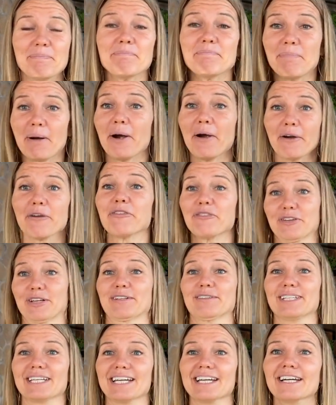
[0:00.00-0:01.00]

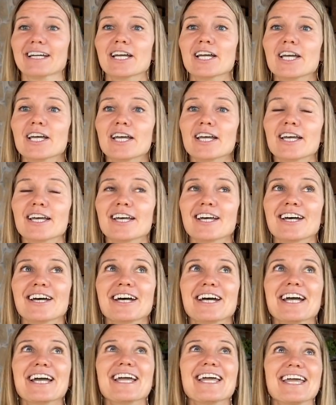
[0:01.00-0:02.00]
perfectly.
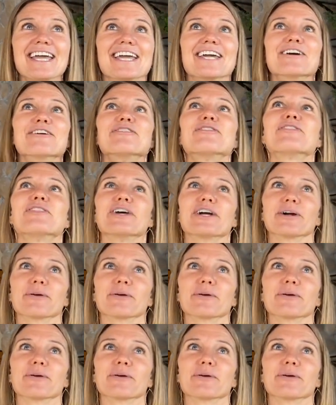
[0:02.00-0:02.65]
If